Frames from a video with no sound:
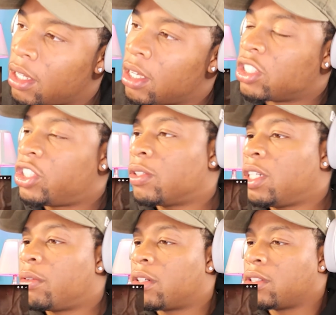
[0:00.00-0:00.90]
Shield
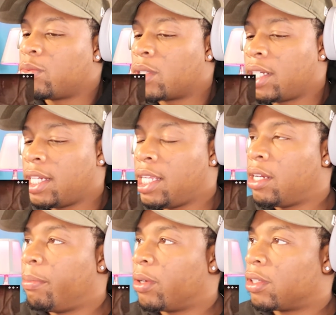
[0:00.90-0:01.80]
Hero is one that needed to
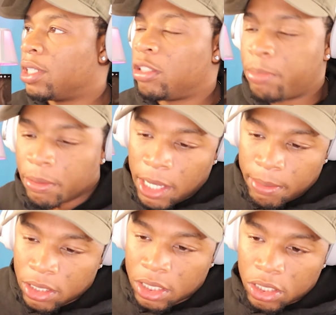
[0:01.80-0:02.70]
be on the list, but maybe
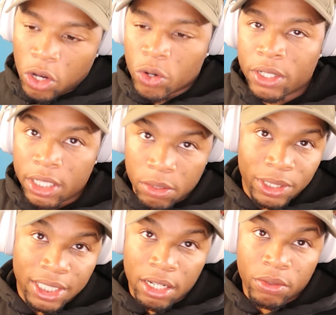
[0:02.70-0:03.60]
it's just old and it
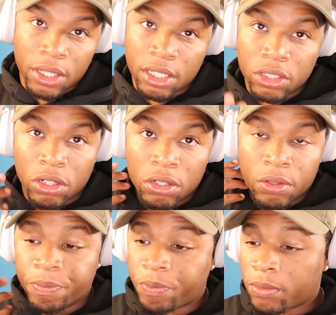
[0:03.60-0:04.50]
wasn't out yet, so
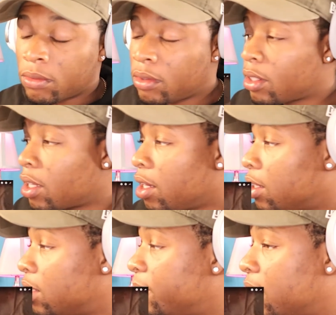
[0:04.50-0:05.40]

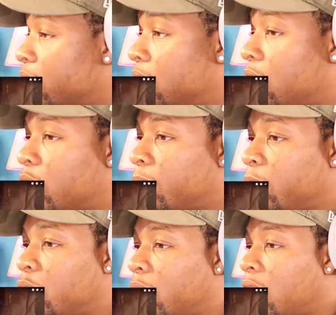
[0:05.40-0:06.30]
I'm not gonna hold them
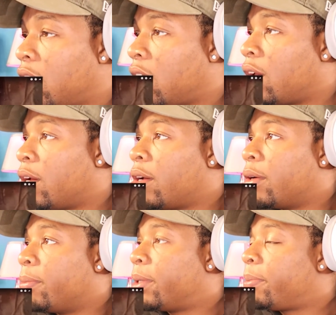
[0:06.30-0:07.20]
to it.
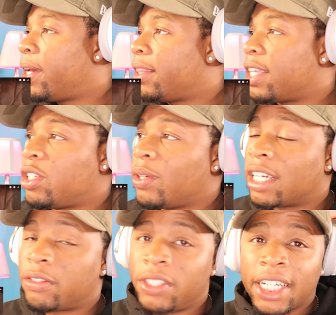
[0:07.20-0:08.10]
But man, thank you
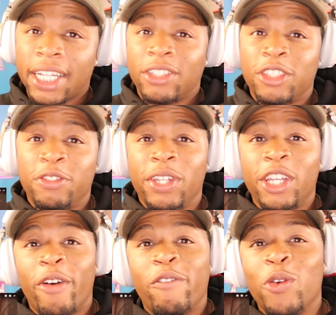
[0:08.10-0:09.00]
guys for checking out this
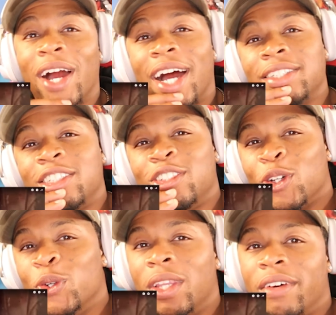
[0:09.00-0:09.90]
video. If you guys
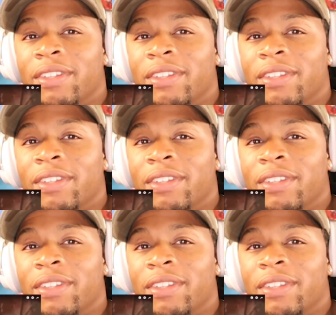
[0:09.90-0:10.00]
do love the